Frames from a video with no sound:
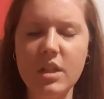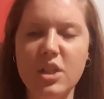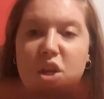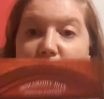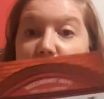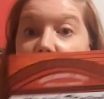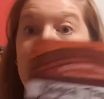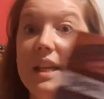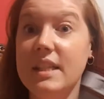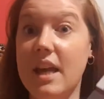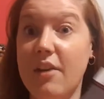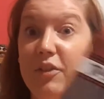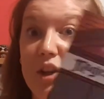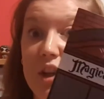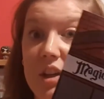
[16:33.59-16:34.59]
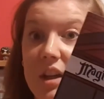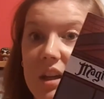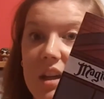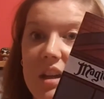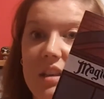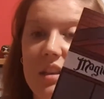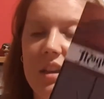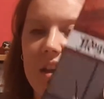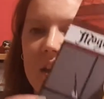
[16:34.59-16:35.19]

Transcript: So let's have a look in